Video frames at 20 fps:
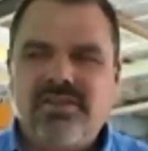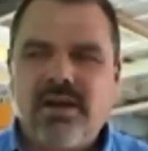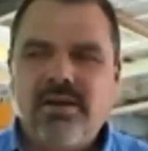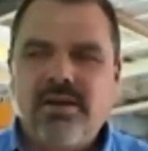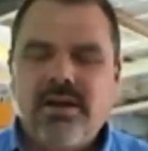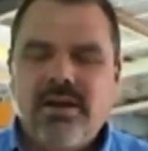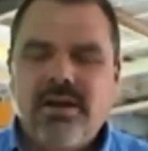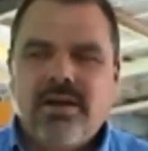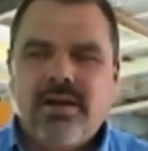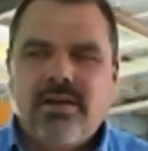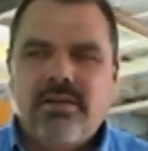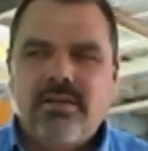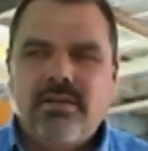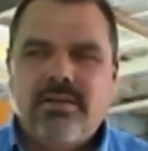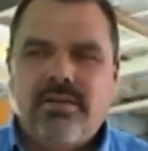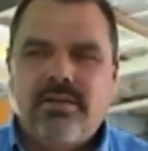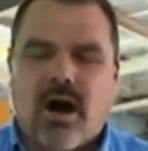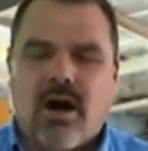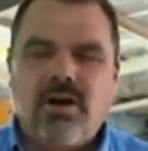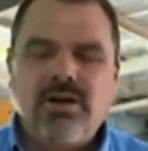So,
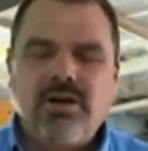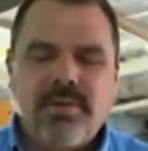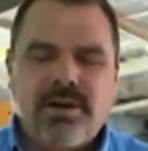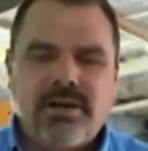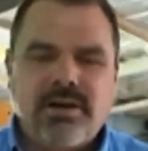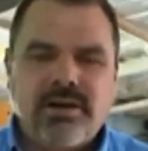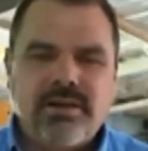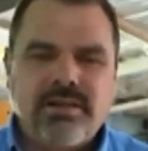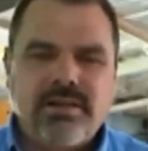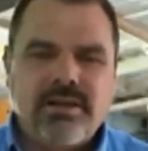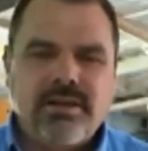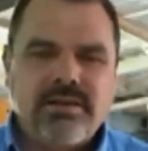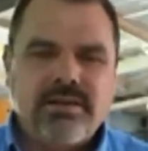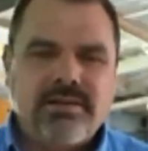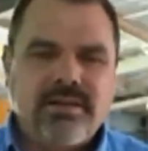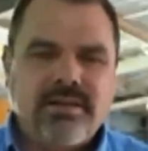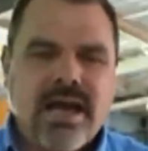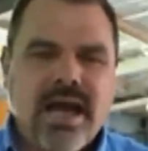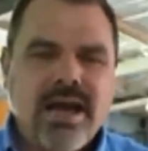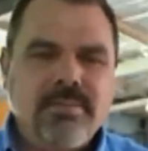ultimately, the
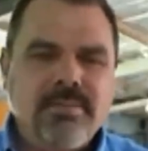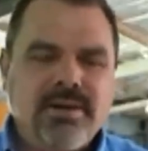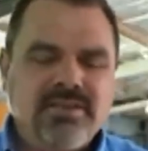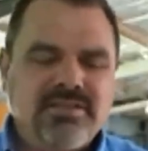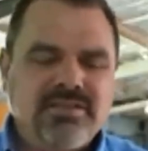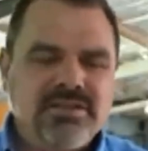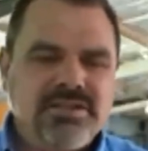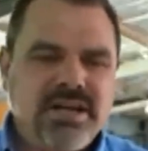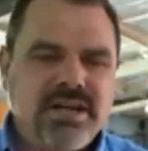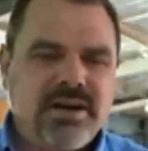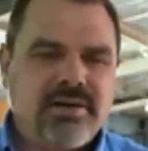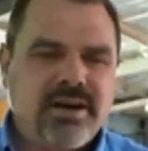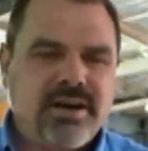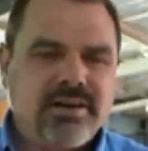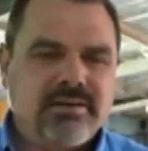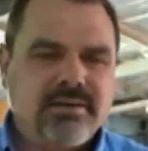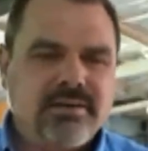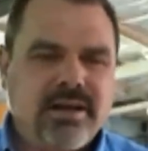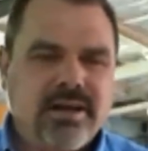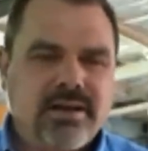the aim is to
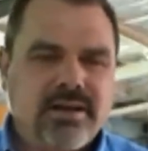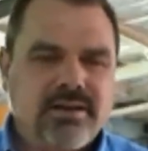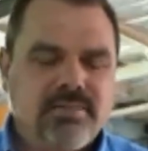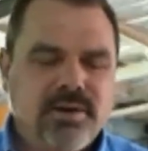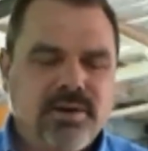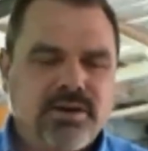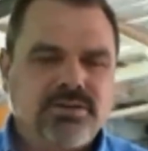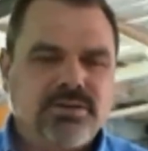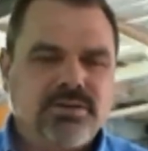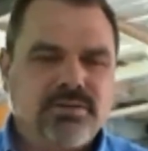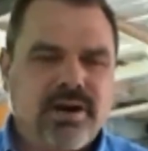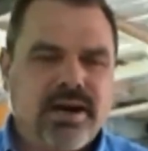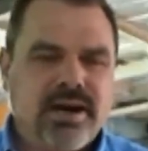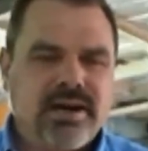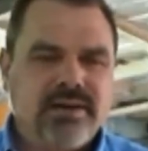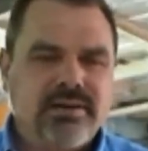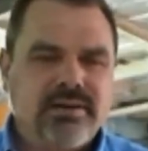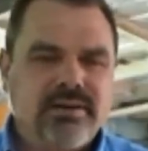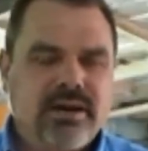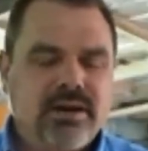generate uh, commercial
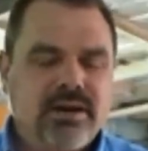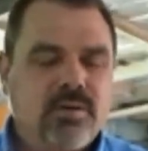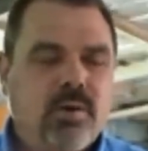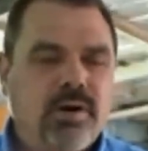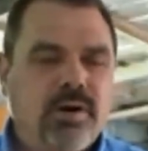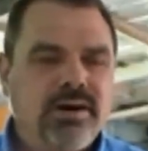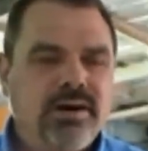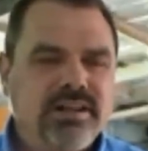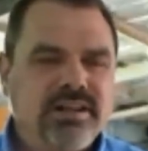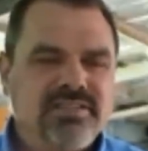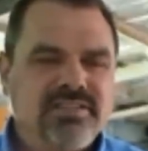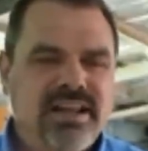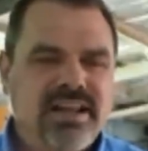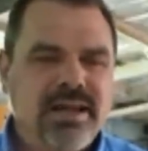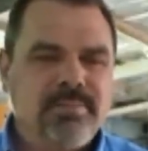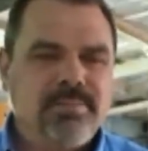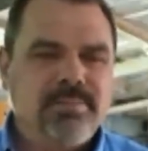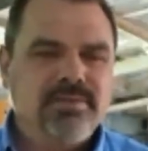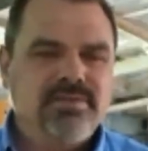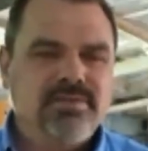grade and quantity
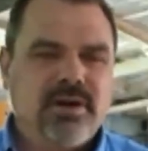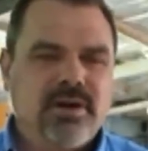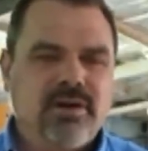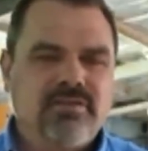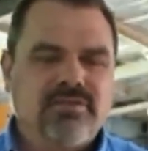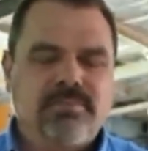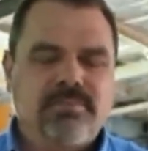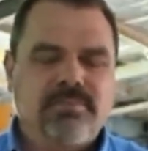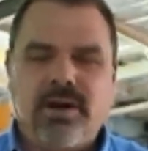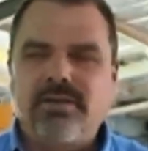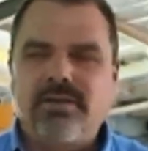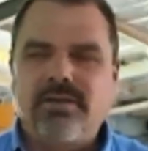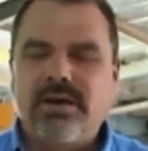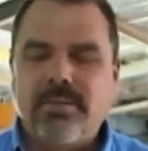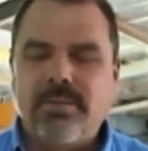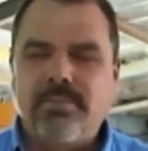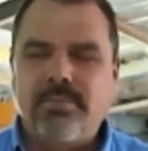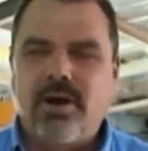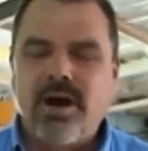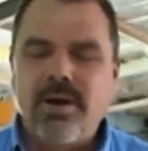samples of both
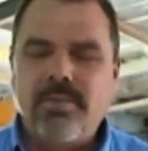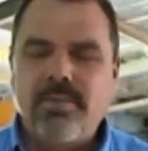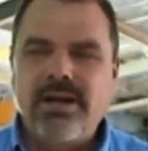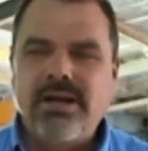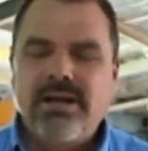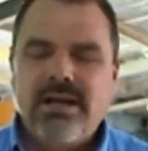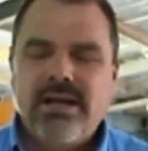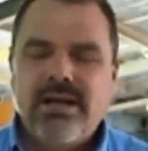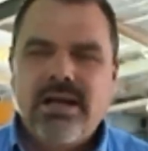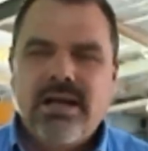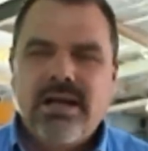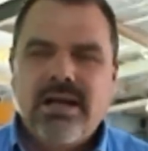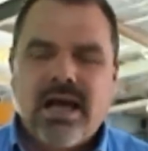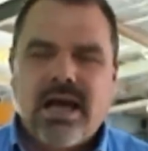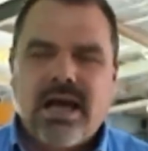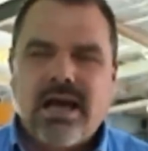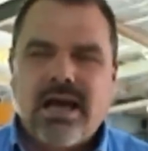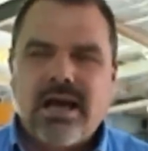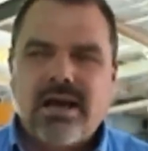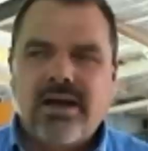our primary
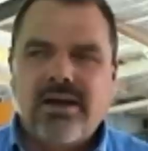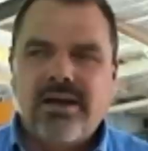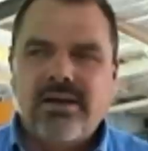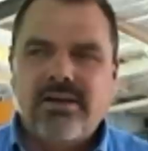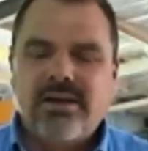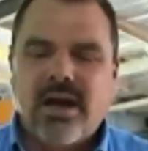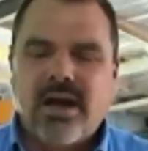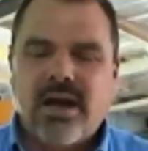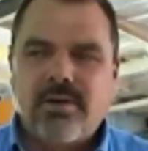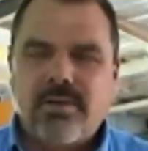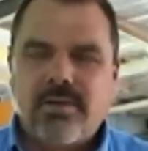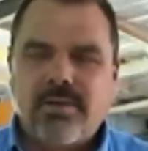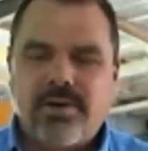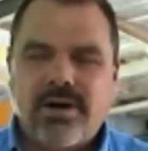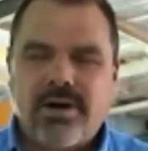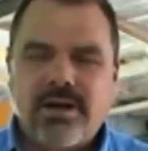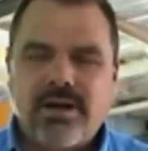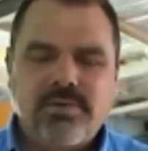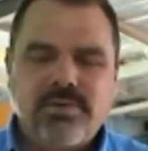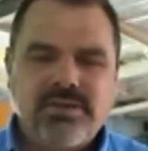uh, cobalt
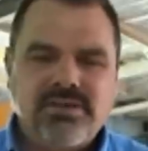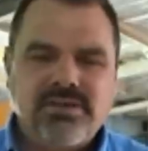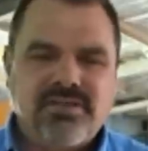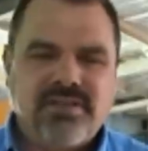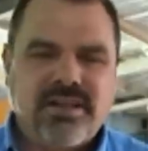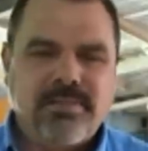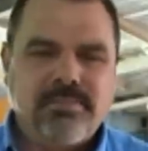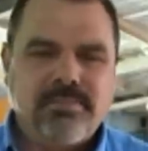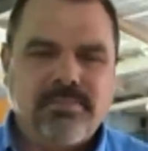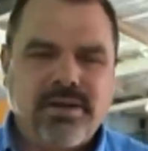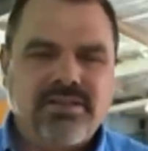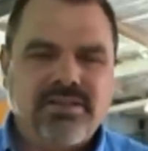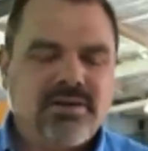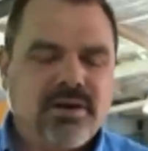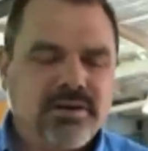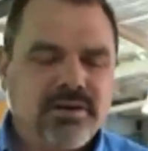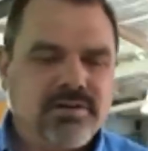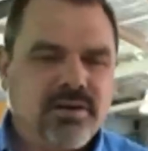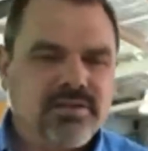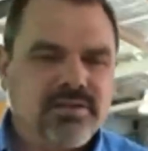product, which is the mixed
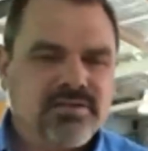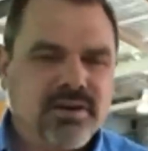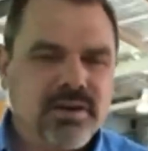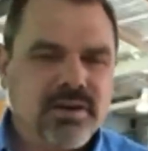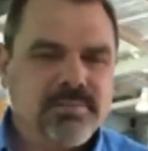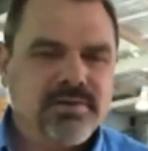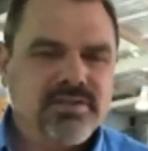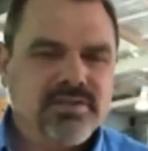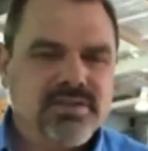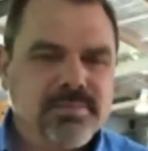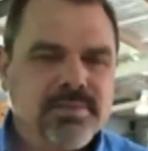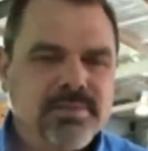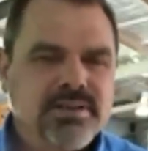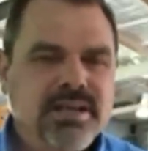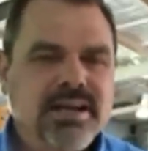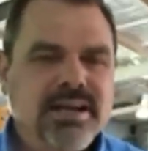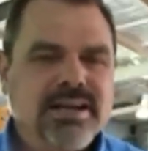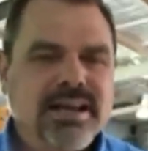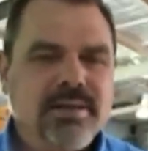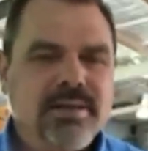hydroxide
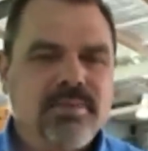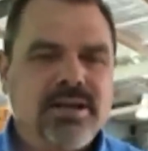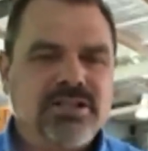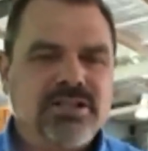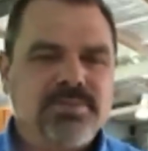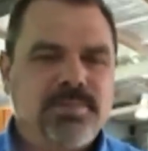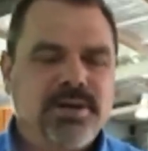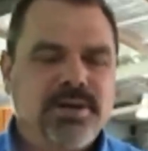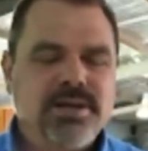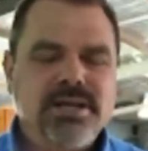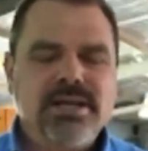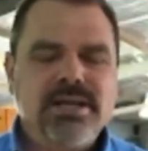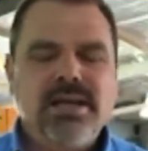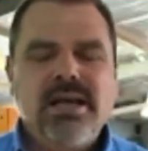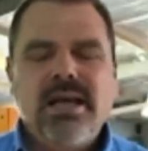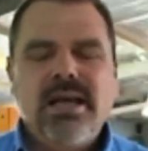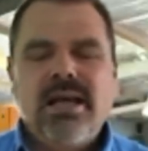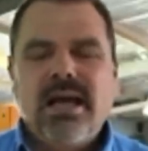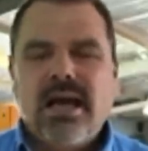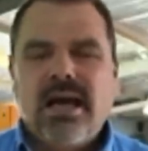precipitate
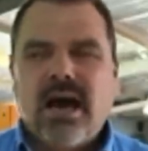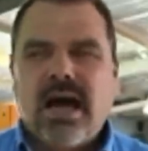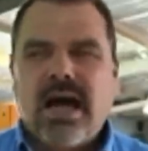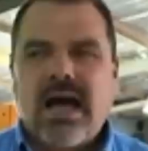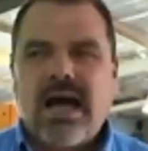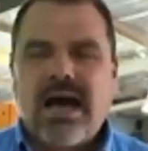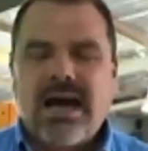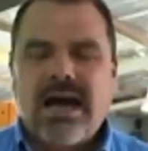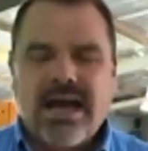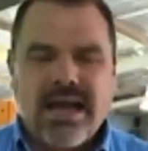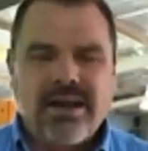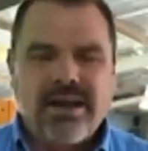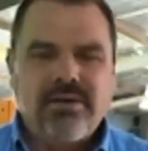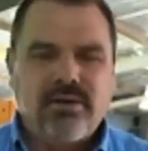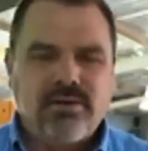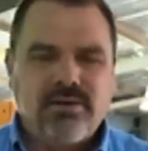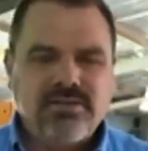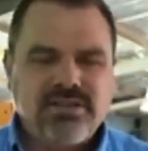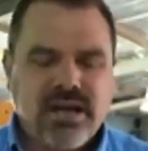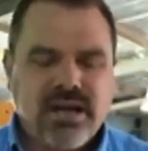uh,
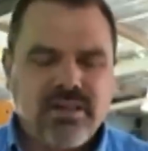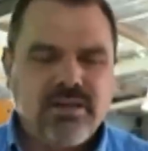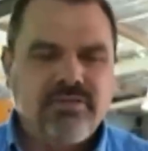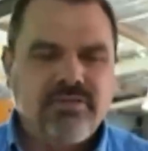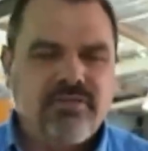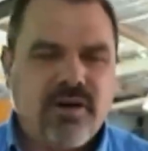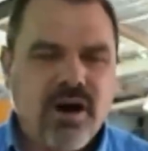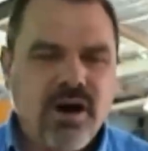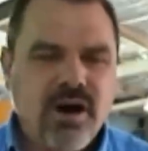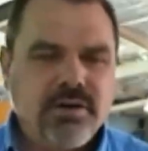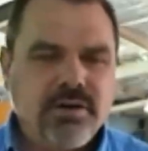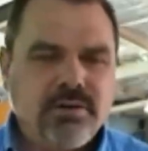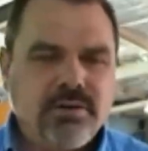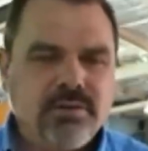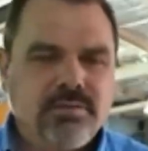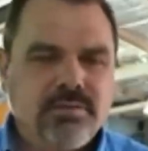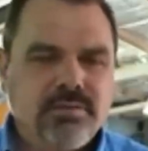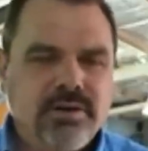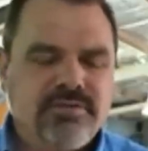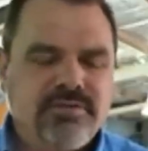and also the
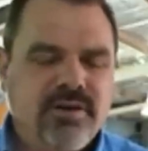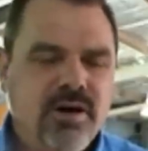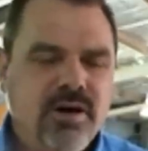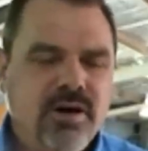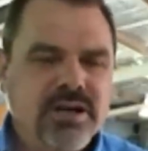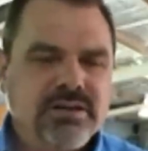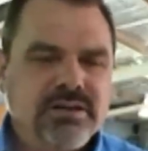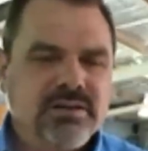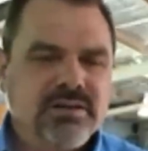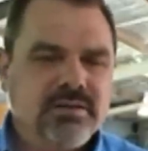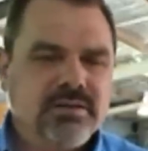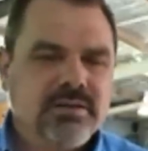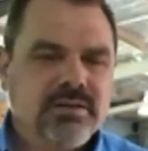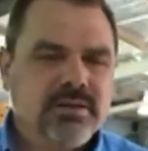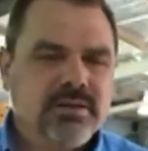final refined